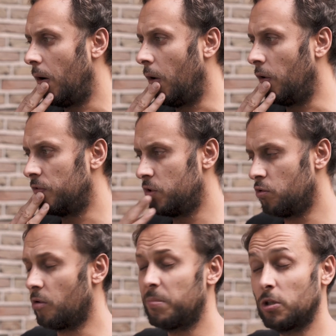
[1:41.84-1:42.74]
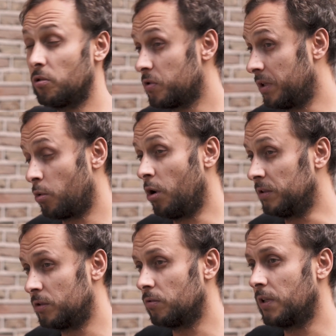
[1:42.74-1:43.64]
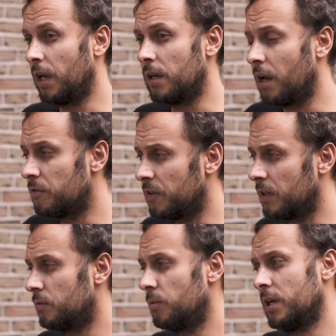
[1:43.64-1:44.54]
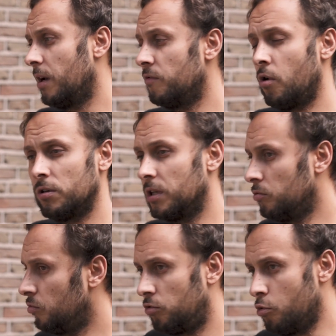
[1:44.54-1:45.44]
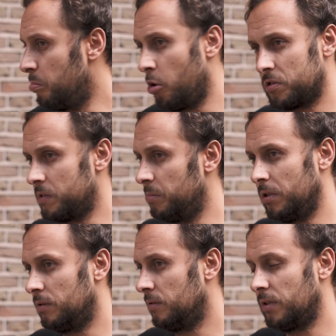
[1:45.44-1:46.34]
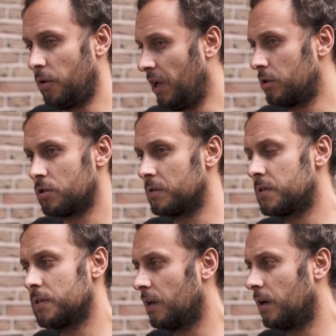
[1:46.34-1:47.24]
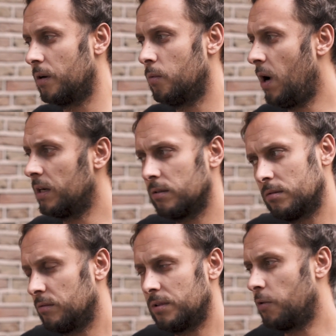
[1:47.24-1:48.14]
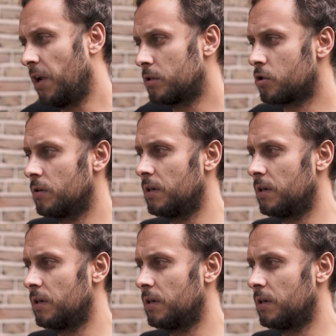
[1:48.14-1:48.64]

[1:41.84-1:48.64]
of Europe, but also the world today, I think we have only two possible directions. One direction